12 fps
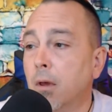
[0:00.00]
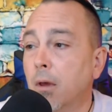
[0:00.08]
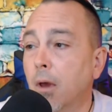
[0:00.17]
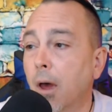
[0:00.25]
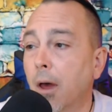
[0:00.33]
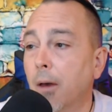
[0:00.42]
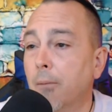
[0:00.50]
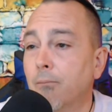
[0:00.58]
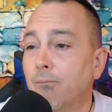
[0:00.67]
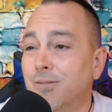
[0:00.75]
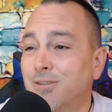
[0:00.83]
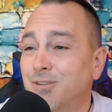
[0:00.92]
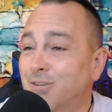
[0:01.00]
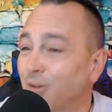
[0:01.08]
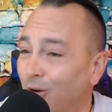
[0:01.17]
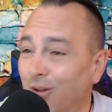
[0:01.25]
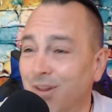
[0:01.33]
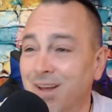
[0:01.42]

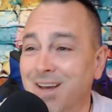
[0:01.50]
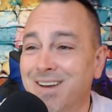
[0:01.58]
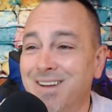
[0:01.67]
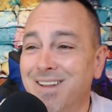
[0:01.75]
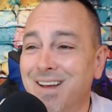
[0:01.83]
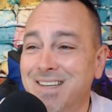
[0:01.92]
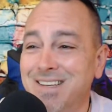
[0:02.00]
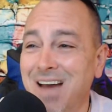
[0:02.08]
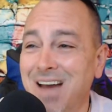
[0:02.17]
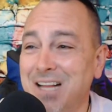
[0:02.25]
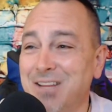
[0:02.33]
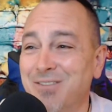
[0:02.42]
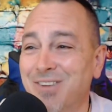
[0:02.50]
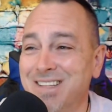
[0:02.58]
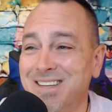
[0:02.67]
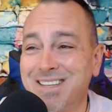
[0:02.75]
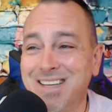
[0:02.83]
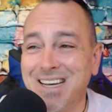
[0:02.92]
Totally. That's exactly what
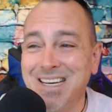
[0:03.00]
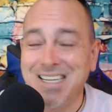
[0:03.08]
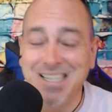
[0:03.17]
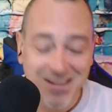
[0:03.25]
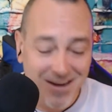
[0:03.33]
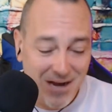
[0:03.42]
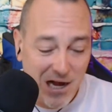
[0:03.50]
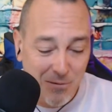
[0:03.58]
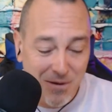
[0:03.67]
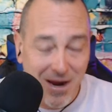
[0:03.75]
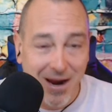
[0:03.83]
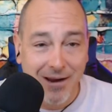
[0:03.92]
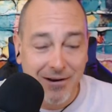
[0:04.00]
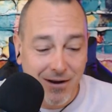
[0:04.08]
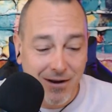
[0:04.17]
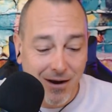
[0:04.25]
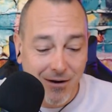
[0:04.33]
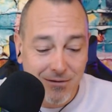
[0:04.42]
this is. And
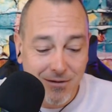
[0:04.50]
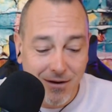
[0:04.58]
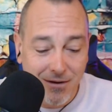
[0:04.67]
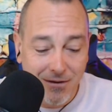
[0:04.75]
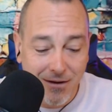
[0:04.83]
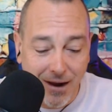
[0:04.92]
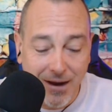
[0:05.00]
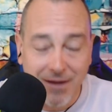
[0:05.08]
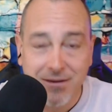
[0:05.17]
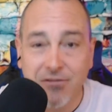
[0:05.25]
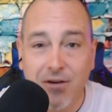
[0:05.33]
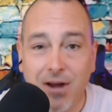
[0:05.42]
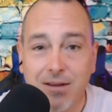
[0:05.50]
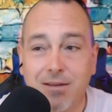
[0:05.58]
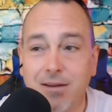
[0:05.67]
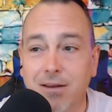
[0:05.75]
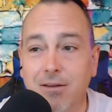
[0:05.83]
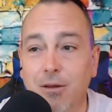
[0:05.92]
I guess I forgot to
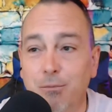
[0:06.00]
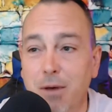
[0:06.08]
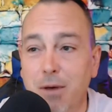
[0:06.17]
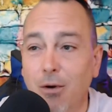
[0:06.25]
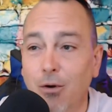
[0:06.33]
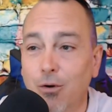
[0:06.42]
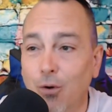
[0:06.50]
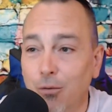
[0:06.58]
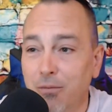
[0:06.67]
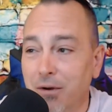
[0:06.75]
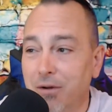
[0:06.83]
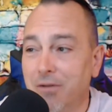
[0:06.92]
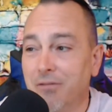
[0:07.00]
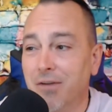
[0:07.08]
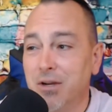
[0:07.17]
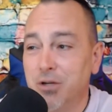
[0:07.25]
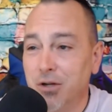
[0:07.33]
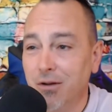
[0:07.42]
send you the memo, Cold Beer
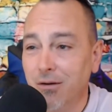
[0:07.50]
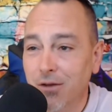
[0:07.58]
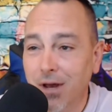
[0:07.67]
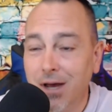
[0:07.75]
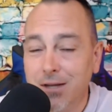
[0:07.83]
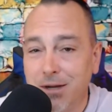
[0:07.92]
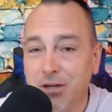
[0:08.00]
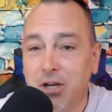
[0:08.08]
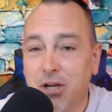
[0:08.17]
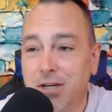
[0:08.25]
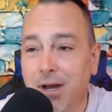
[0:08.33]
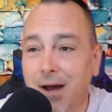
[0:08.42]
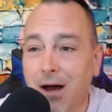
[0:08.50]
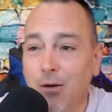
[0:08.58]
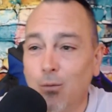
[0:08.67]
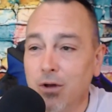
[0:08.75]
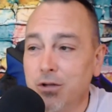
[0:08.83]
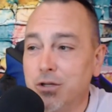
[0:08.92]
Confessional. You guys make sure you check out
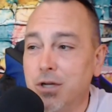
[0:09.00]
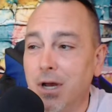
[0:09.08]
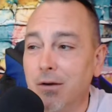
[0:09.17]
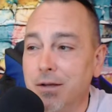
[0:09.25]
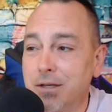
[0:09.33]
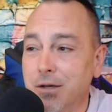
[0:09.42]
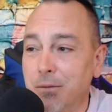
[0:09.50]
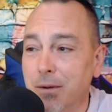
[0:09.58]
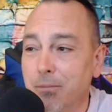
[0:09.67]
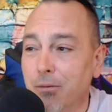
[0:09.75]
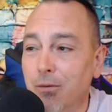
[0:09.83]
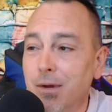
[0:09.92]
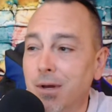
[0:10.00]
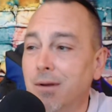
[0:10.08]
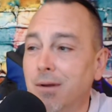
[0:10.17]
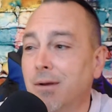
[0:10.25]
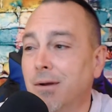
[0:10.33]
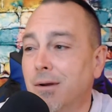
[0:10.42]
Will's channel. He's good people.
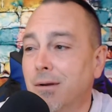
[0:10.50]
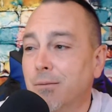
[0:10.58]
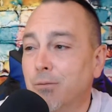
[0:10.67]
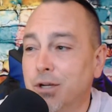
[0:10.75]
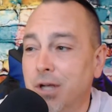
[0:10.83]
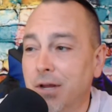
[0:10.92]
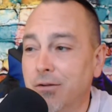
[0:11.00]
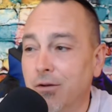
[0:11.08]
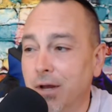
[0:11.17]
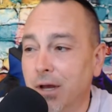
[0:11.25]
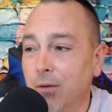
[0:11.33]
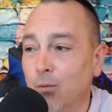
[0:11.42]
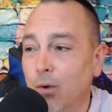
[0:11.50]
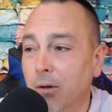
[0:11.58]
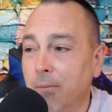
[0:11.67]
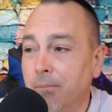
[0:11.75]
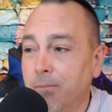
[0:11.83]
Appreciate tuning in, Will.